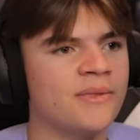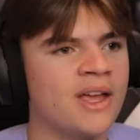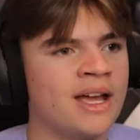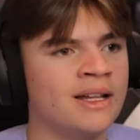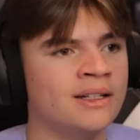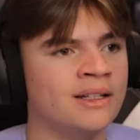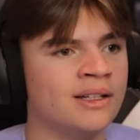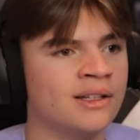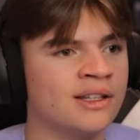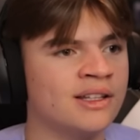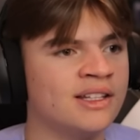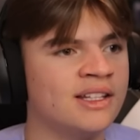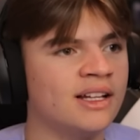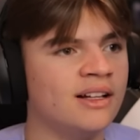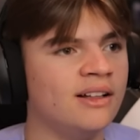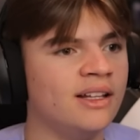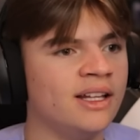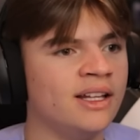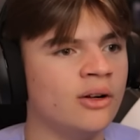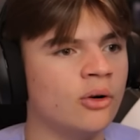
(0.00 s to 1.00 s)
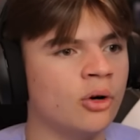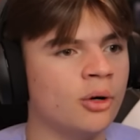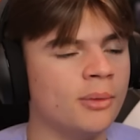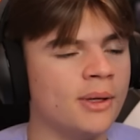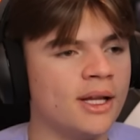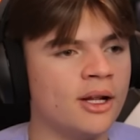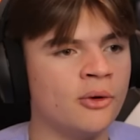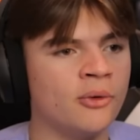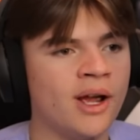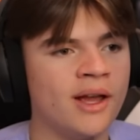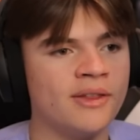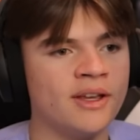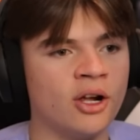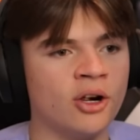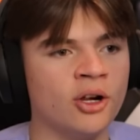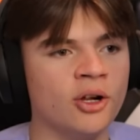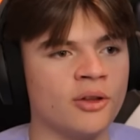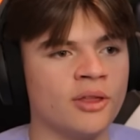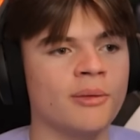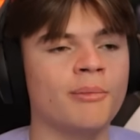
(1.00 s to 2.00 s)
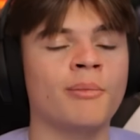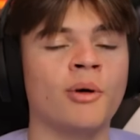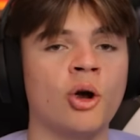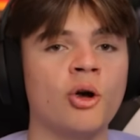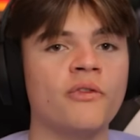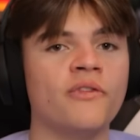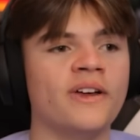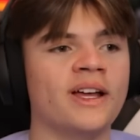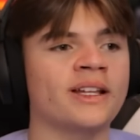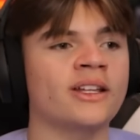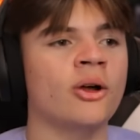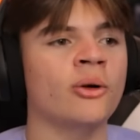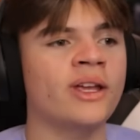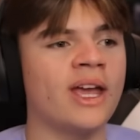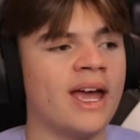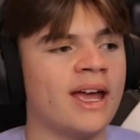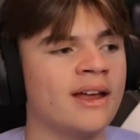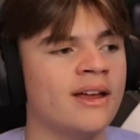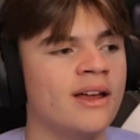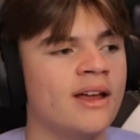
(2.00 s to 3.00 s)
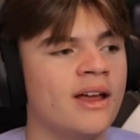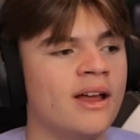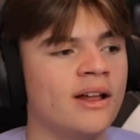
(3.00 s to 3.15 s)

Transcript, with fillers: And it is still in orbit around the Earth. Perfect. Okay.